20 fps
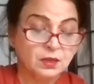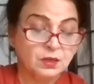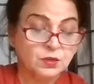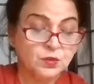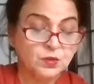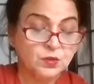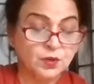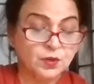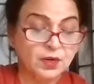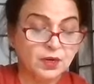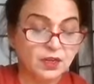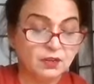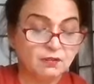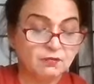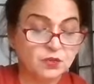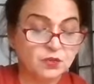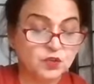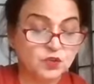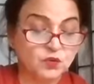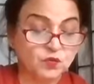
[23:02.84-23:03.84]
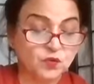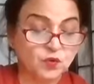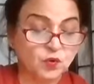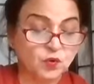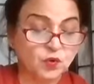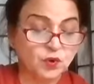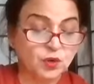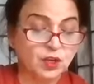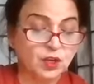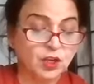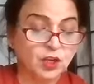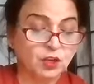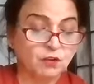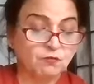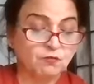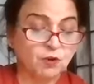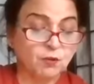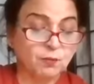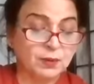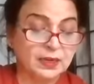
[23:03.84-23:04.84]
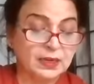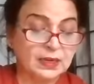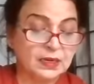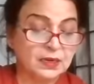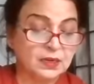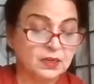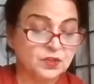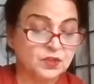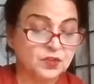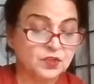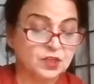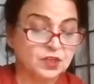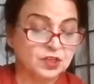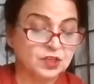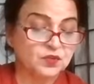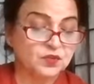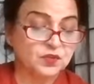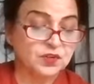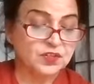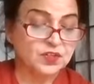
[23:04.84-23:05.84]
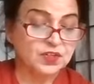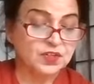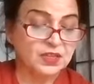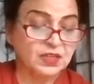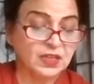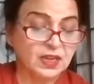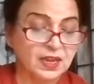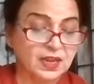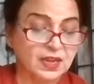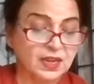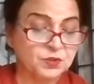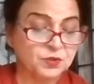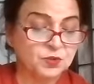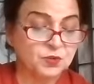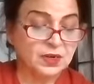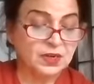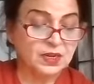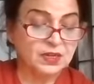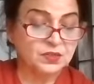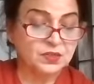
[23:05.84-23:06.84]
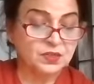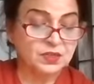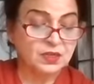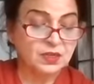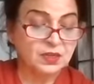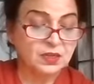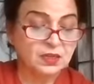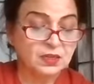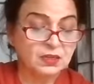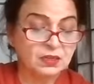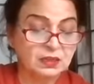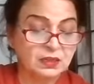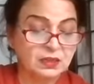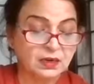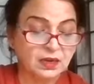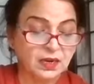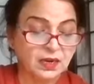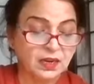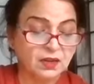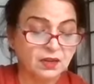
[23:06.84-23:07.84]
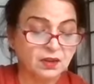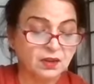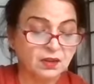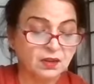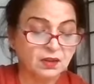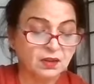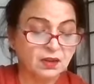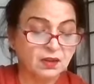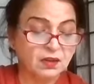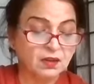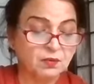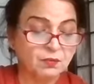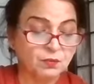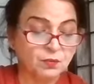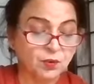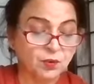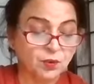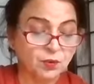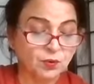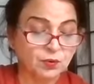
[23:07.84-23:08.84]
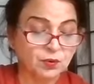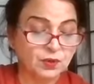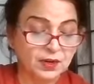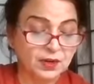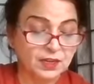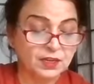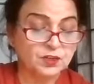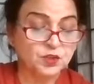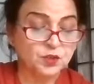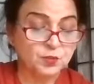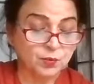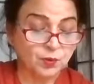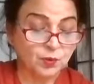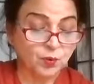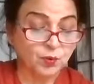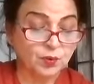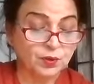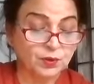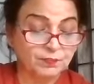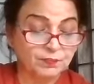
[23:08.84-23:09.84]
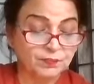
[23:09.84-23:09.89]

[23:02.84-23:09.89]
Sugriv swore he would begin his search for Sita as soon as the rain broke, rains broke.